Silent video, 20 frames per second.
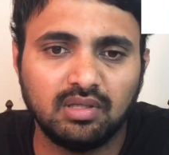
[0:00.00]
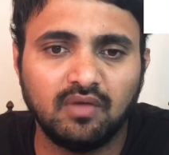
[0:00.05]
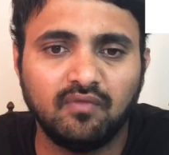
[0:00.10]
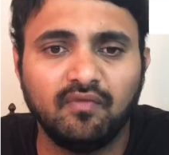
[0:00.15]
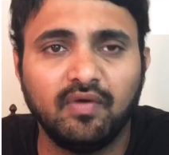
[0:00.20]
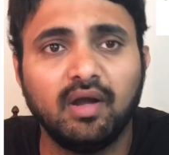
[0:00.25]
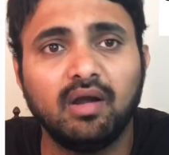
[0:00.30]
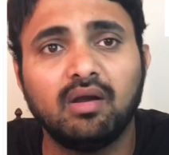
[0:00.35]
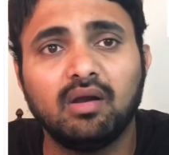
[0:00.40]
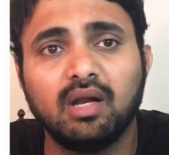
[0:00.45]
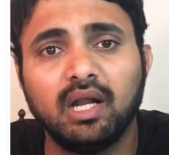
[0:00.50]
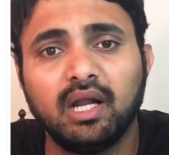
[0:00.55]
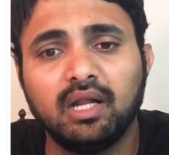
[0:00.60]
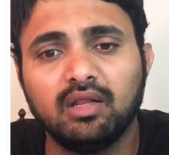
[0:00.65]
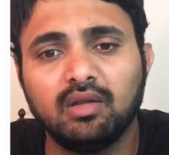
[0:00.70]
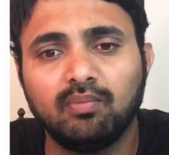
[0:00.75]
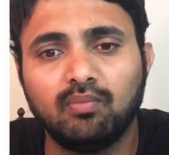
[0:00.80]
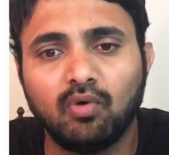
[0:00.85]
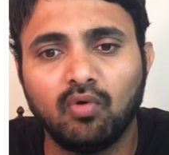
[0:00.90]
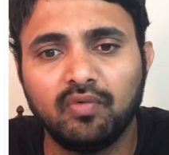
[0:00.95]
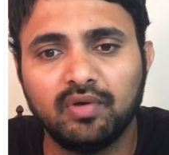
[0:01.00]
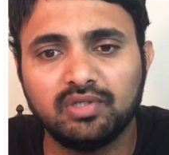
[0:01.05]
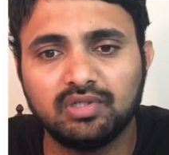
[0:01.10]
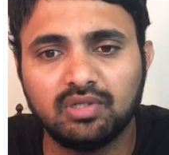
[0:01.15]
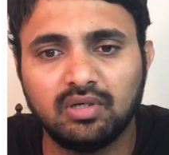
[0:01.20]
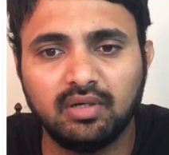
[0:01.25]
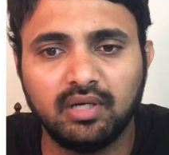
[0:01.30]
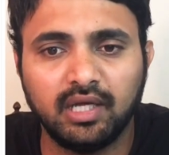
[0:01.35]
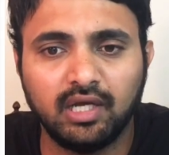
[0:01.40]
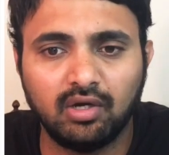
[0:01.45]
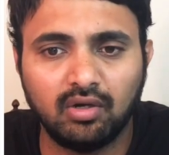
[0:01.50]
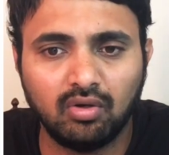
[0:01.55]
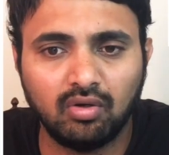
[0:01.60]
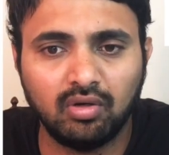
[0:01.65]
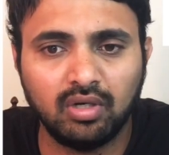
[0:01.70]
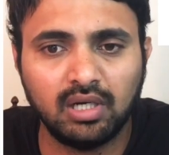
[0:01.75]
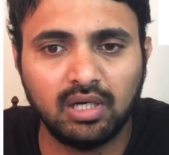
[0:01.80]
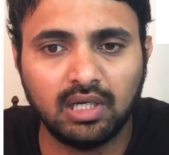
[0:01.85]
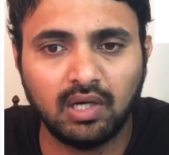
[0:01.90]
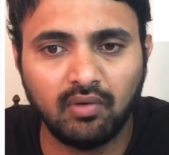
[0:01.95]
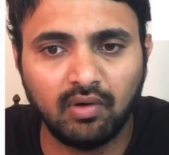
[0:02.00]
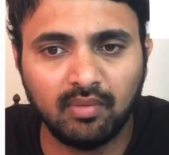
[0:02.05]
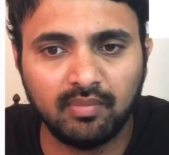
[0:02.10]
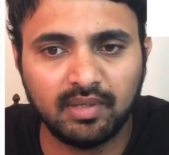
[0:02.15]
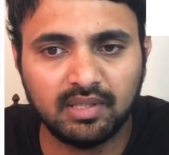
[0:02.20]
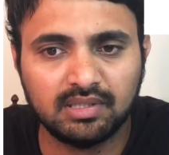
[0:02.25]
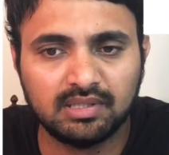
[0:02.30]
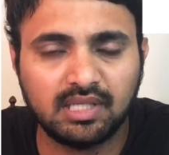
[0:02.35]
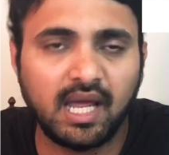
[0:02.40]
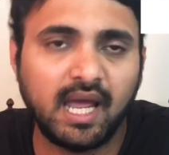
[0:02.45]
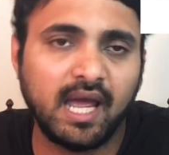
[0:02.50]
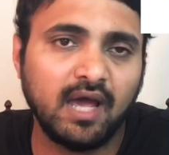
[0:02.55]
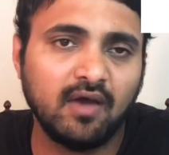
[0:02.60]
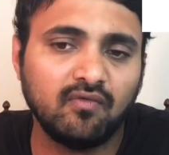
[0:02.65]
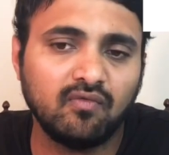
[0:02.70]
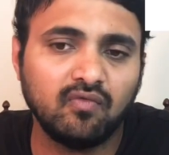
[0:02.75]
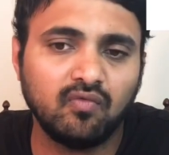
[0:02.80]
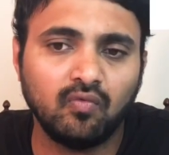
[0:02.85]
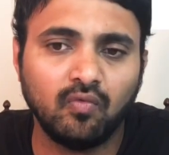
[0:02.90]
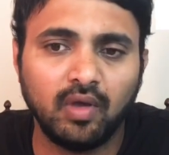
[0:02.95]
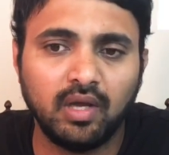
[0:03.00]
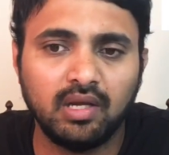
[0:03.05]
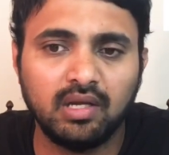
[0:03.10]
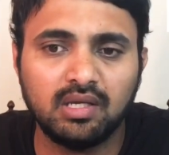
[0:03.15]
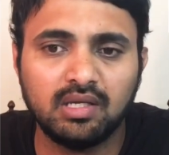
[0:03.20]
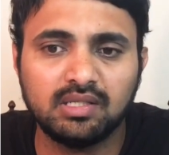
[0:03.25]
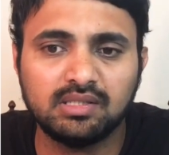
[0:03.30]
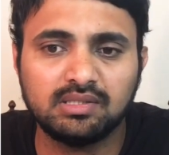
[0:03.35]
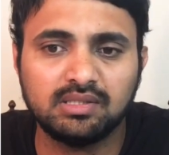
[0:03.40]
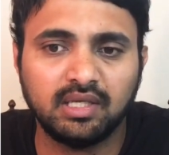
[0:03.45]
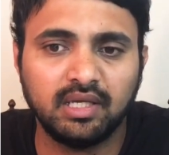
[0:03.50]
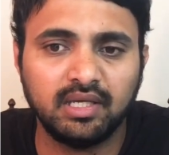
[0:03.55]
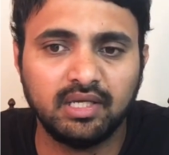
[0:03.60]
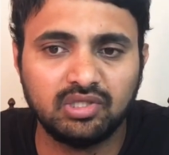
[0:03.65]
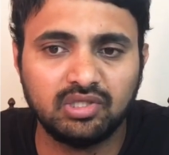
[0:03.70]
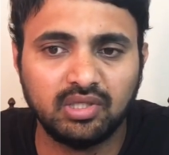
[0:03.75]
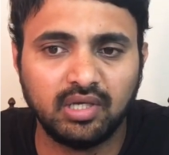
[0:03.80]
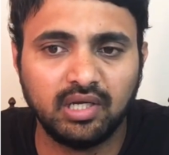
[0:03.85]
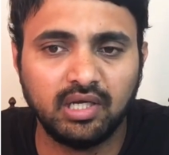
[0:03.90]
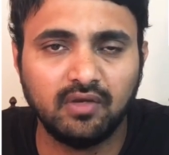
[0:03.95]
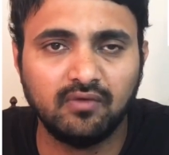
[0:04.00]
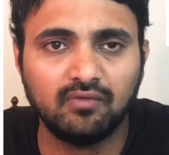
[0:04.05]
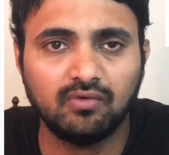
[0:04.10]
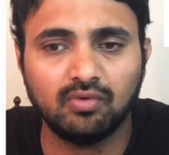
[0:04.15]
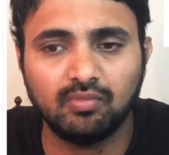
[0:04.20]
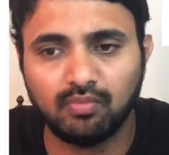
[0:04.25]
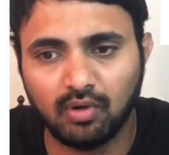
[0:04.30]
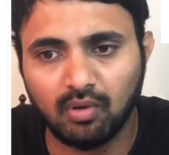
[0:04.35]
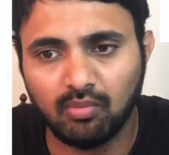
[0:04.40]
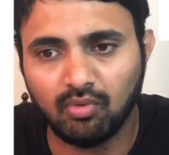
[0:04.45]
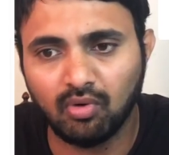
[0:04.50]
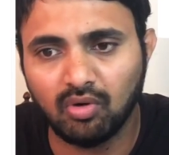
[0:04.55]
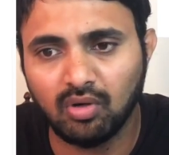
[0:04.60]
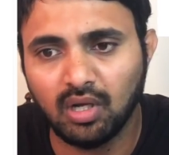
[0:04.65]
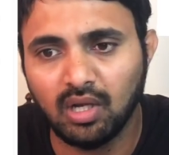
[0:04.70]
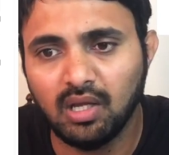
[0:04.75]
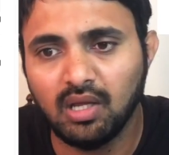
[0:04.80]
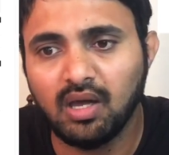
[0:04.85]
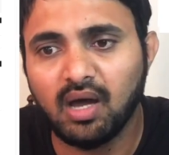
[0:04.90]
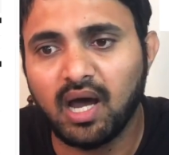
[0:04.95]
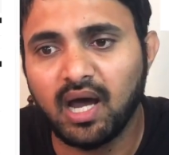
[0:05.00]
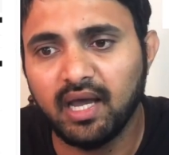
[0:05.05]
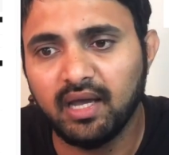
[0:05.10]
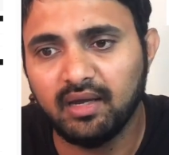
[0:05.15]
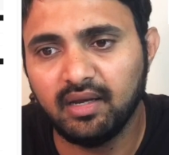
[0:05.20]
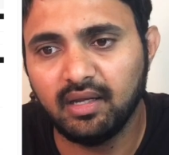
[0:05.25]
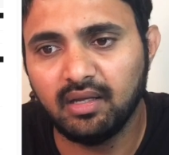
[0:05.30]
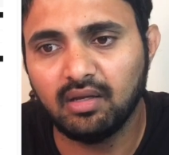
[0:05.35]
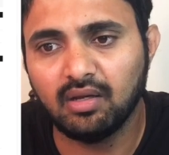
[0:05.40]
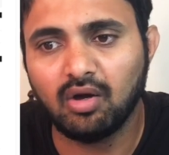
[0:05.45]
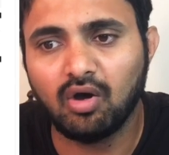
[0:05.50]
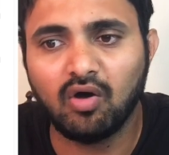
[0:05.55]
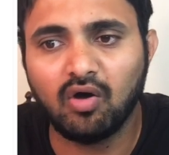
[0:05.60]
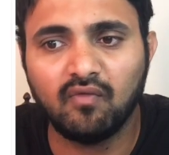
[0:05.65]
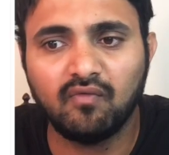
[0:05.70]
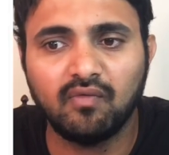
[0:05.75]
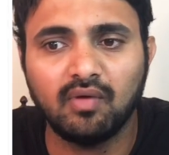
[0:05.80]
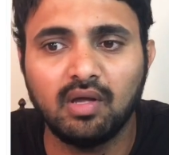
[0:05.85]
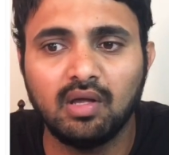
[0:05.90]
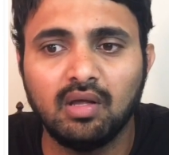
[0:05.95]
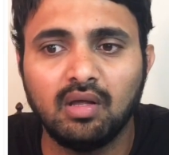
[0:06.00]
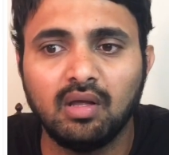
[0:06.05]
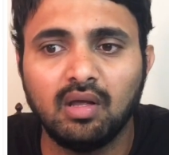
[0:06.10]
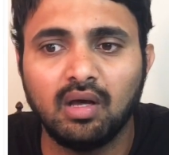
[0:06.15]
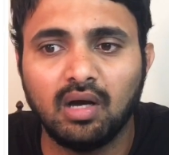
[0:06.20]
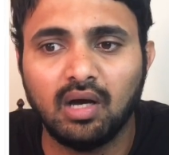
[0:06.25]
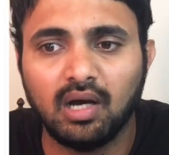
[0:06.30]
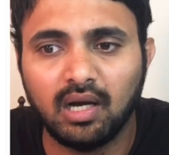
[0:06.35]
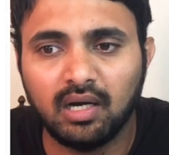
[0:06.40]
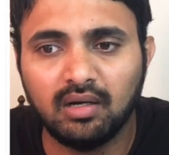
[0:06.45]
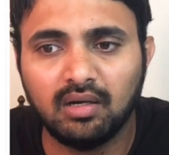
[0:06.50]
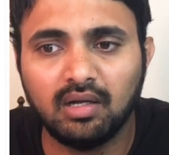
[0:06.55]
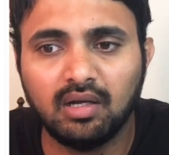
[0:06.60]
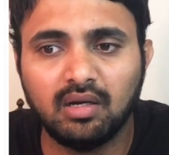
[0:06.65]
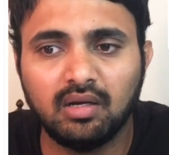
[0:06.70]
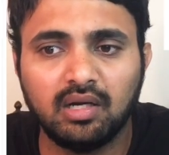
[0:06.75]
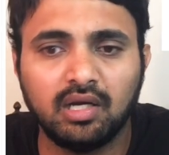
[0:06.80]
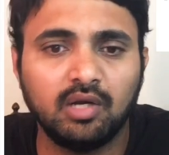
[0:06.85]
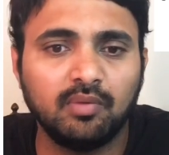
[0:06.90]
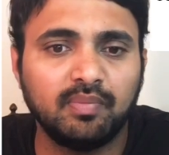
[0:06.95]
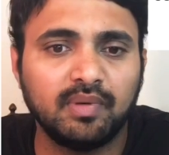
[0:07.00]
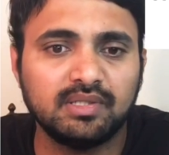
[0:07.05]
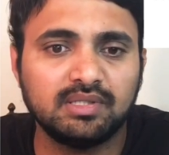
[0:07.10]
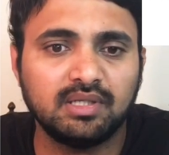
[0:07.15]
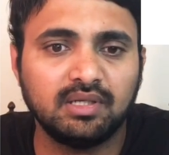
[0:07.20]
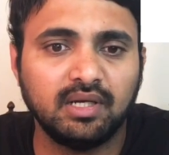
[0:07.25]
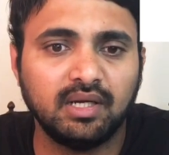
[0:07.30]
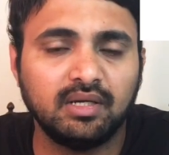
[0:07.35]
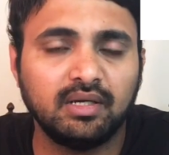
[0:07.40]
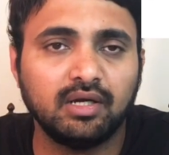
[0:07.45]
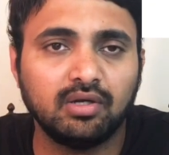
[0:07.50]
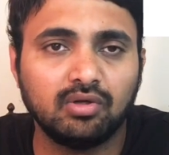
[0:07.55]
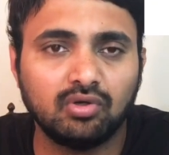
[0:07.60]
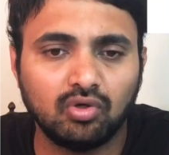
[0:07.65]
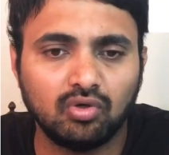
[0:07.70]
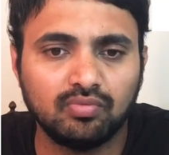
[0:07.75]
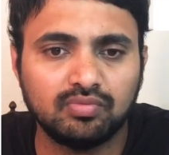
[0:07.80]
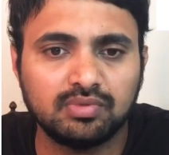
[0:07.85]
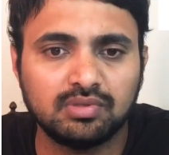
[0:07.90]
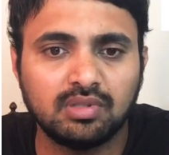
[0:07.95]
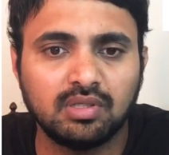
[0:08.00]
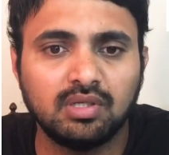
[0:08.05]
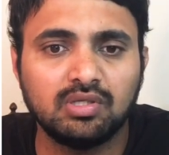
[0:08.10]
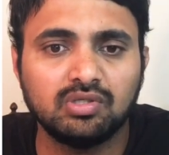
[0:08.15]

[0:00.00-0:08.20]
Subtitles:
The federal and the provincial territorial governments have various initiatives to promote hiring of underrepresented groups.